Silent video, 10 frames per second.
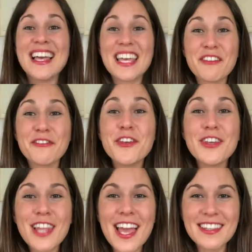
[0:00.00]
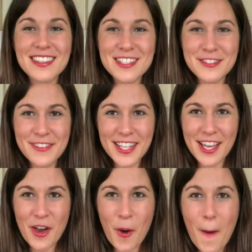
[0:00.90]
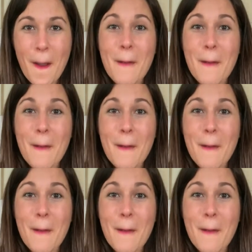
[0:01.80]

If you like this video,